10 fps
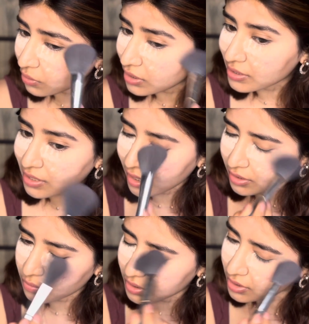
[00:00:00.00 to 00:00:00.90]
start
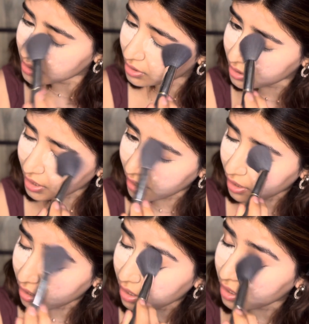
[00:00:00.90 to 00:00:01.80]
towards the
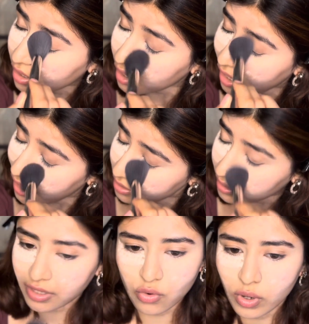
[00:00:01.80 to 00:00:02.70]
end
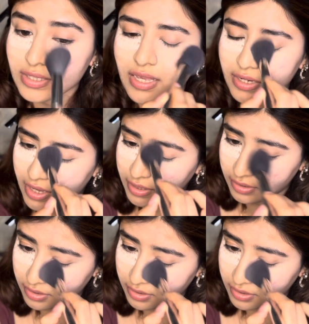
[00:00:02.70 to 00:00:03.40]
and then go inside